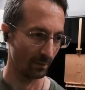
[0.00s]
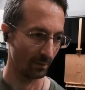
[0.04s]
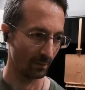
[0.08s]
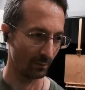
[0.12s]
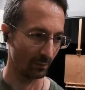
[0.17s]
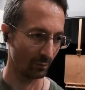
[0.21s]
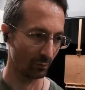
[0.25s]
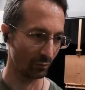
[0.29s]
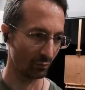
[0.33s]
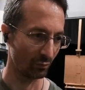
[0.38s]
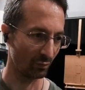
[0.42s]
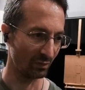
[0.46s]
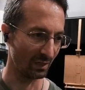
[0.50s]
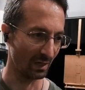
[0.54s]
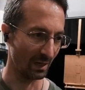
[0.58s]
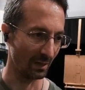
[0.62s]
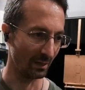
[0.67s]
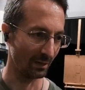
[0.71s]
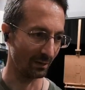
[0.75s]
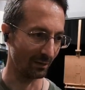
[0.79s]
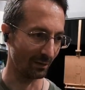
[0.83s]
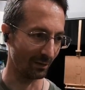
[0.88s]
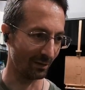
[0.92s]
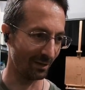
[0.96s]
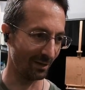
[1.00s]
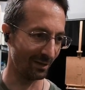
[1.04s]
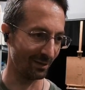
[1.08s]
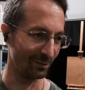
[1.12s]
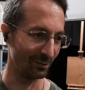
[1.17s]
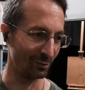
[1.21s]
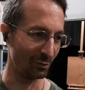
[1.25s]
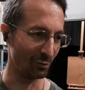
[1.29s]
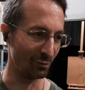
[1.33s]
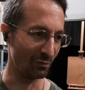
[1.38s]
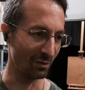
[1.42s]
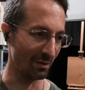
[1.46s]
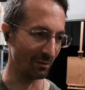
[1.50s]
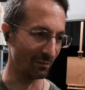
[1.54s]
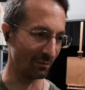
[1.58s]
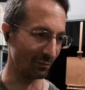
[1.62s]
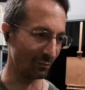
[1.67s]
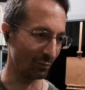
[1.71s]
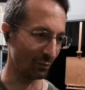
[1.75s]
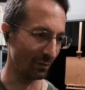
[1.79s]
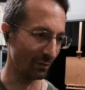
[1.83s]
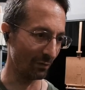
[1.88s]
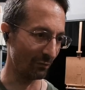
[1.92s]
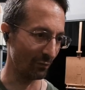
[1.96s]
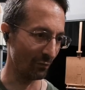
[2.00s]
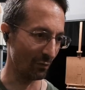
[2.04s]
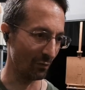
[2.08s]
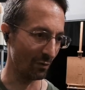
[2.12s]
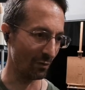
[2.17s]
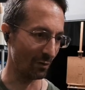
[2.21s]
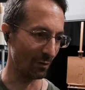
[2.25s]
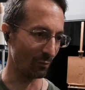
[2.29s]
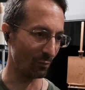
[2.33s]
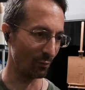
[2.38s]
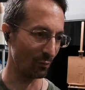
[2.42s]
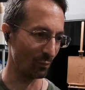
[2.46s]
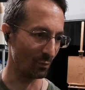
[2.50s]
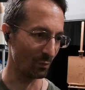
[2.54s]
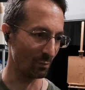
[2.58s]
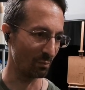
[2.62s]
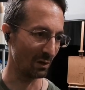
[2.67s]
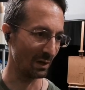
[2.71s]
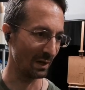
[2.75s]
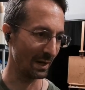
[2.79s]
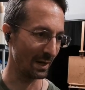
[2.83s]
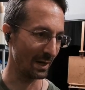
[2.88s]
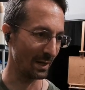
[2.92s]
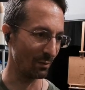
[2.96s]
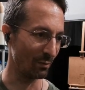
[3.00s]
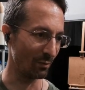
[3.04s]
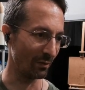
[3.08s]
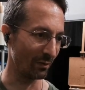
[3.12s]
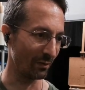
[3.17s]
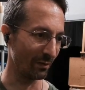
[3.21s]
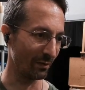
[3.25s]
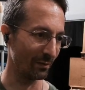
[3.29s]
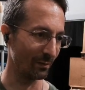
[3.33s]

It's good day, 2024, when we play with,